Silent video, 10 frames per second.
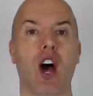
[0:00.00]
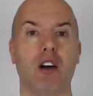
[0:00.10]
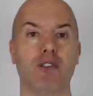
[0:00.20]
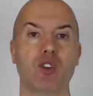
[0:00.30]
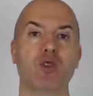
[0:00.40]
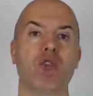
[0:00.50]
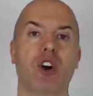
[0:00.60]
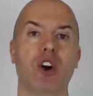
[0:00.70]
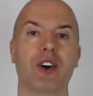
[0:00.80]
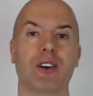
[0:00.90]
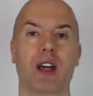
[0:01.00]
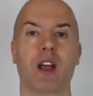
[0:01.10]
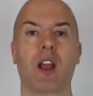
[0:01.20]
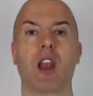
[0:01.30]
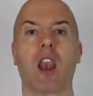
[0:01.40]
you heard
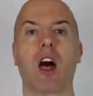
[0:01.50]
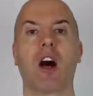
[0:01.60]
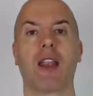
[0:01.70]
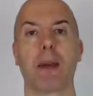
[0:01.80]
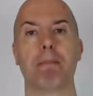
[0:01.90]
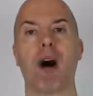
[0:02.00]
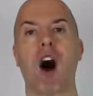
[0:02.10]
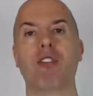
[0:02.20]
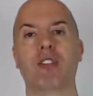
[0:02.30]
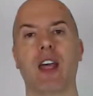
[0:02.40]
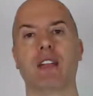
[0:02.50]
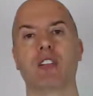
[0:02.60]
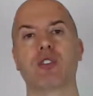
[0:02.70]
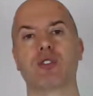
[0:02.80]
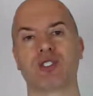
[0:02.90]
a lot about that
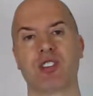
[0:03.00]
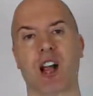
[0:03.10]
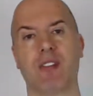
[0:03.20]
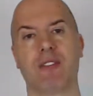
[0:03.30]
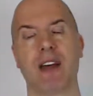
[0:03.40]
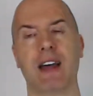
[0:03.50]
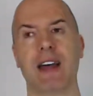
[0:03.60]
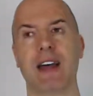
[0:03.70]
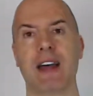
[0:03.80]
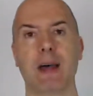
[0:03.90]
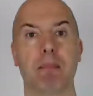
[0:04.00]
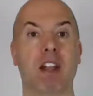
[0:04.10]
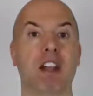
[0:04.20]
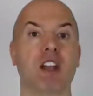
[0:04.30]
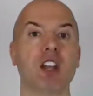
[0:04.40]
yourself, but
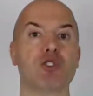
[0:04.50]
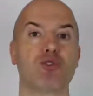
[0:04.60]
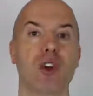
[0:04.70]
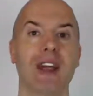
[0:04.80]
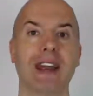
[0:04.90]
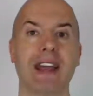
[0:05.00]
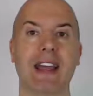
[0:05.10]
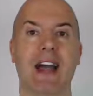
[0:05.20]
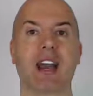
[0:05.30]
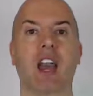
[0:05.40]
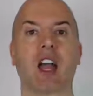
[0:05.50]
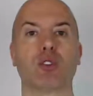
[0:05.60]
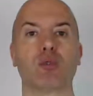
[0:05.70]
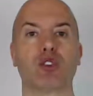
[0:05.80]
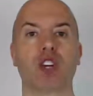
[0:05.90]
in this training I'd like
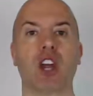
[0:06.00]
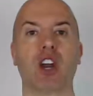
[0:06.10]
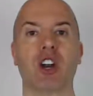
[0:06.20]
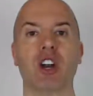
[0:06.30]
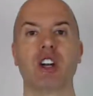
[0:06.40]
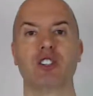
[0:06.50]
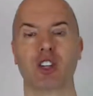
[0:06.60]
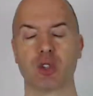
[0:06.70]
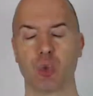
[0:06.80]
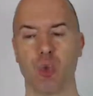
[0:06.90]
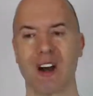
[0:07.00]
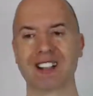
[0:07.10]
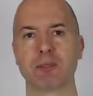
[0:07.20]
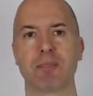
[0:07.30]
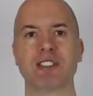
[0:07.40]
to share just one
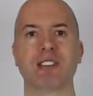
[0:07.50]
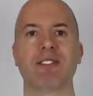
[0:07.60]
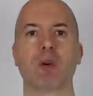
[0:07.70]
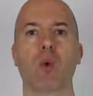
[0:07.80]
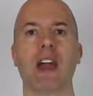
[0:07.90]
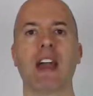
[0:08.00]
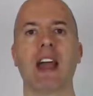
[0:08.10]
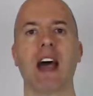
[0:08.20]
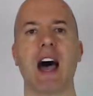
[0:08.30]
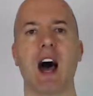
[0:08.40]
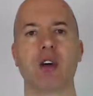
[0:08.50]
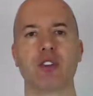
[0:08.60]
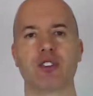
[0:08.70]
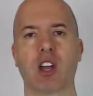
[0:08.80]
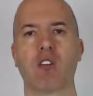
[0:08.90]
specific way how to
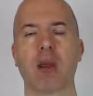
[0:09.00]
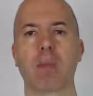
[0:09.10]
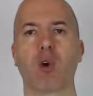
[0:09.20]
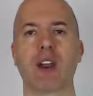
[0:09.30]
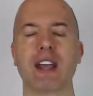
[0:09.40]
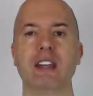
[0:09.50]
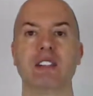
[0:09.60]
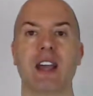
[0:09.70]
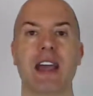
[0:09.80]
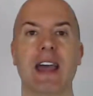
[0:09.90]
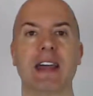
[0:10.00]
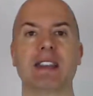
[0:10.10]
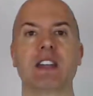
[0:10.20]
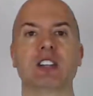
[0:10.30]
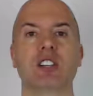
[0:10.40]
generate more leads. And
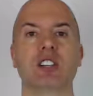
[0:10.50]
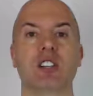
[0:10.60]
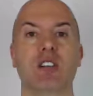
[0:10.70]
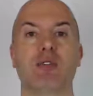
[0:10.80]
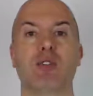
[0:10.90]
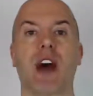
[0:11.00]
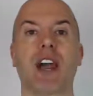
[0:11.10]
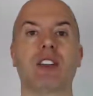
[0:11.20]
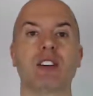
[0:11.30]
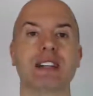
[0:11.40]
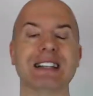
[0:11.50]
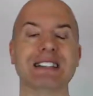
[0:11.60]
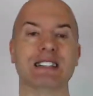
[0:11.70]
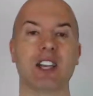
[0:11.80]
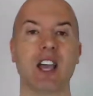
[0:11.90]
this is if you're either
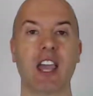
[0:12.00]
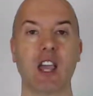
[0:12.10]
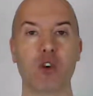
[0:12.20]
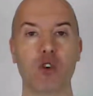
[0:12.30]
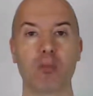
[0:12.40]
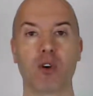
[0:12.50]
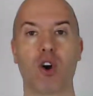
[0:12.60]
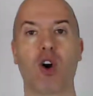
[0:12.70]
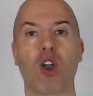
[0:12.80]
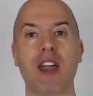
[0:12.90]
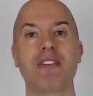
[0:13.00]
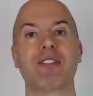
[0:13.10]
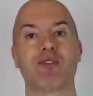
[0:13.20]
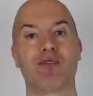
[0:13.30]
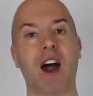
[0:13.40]
taking Uber or
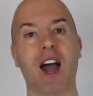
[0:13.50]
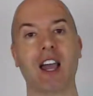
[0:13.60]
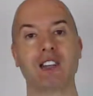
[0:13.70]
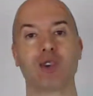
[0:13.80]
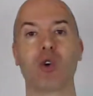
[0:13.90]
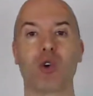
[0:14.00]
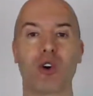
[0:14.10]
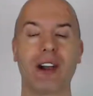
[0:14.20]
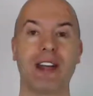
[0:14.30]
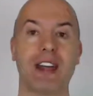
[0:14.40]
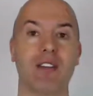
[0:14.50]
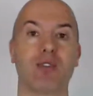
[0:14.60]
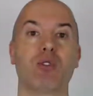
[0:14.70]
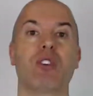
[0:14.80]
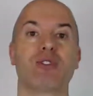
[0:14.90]
Lyft rides, or if
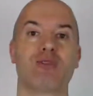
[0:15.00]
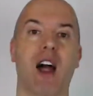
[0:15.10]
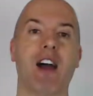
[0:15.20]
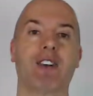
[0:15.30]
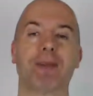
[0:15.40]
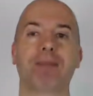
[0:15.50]
you're a driver.